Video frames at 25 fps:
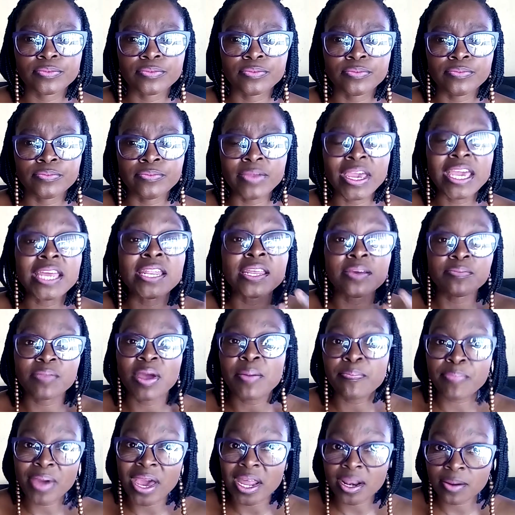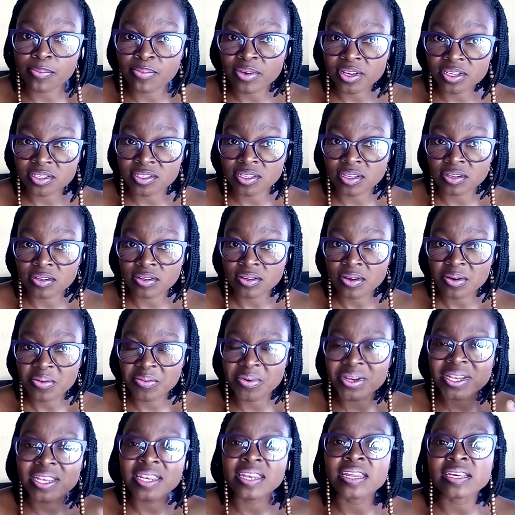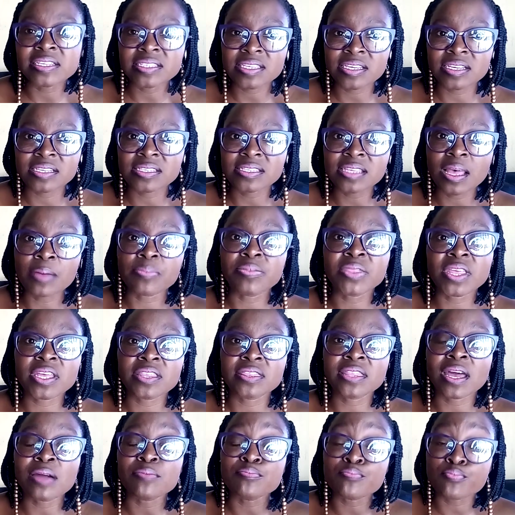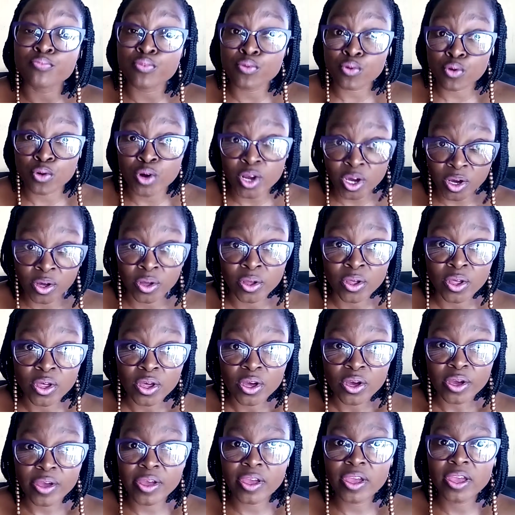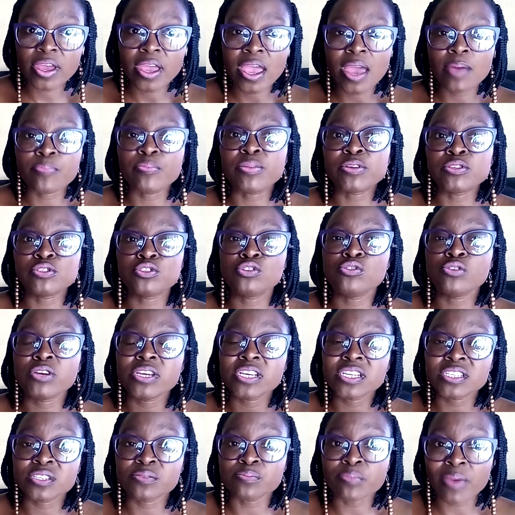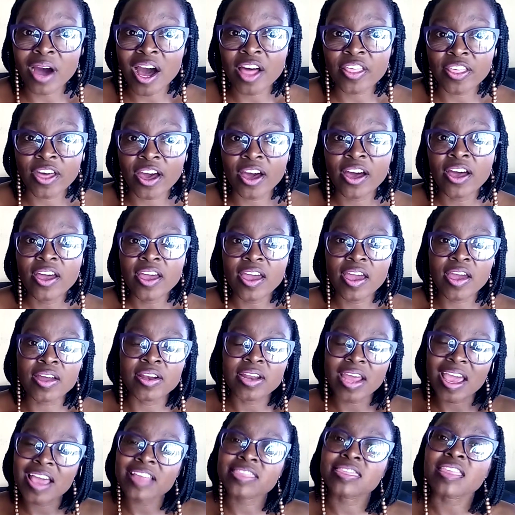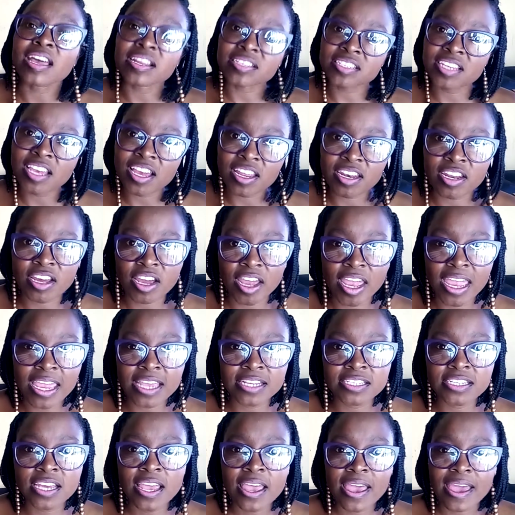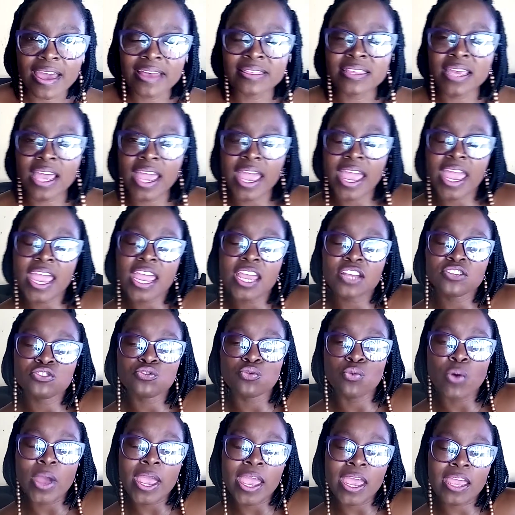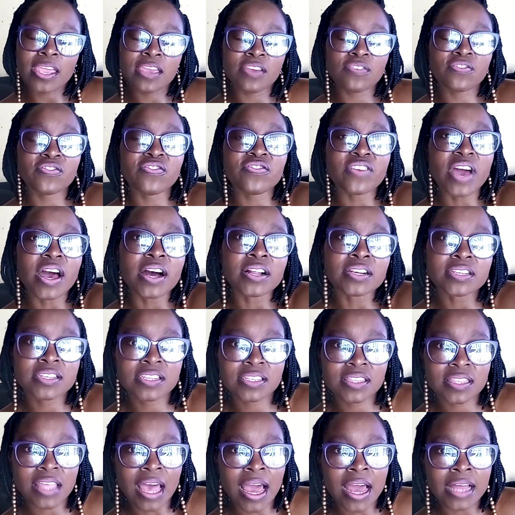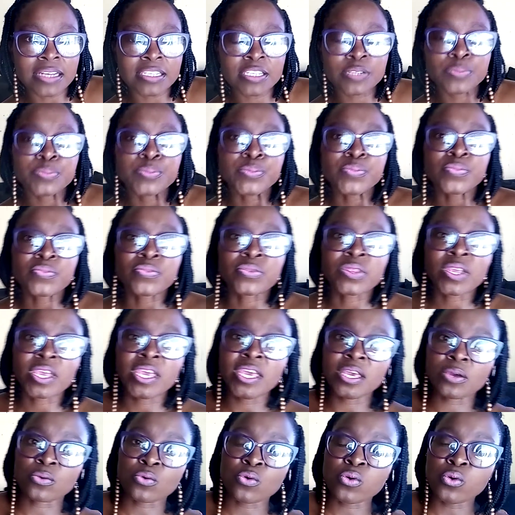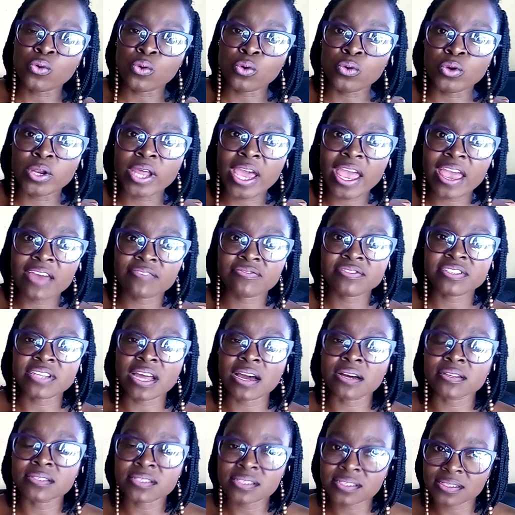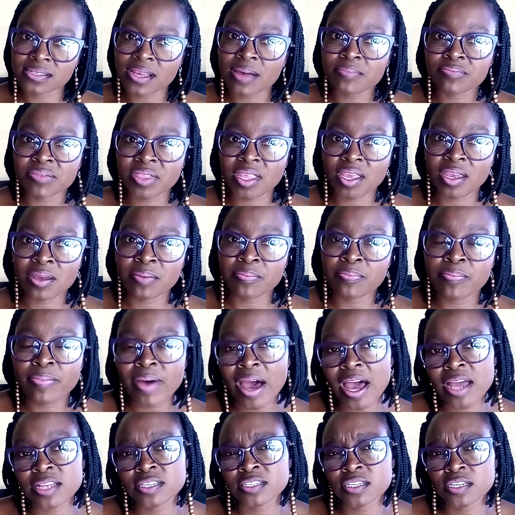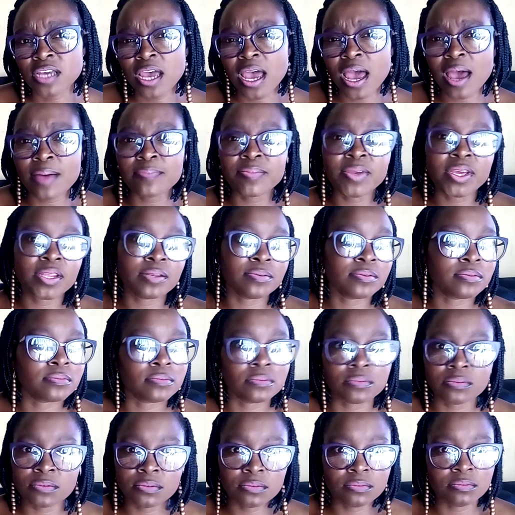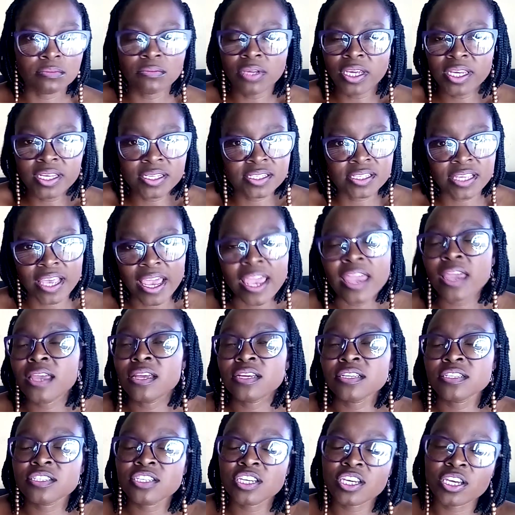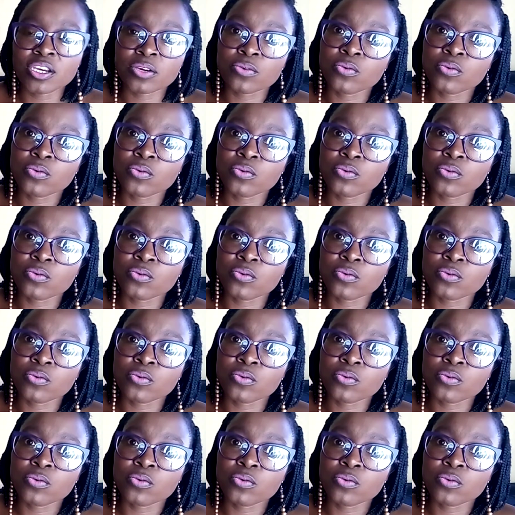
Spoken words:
made him a better person, witnessing something that brutal happened to his mother at that tender age. At the age where he felt that he could have done something, but I mean, his age, he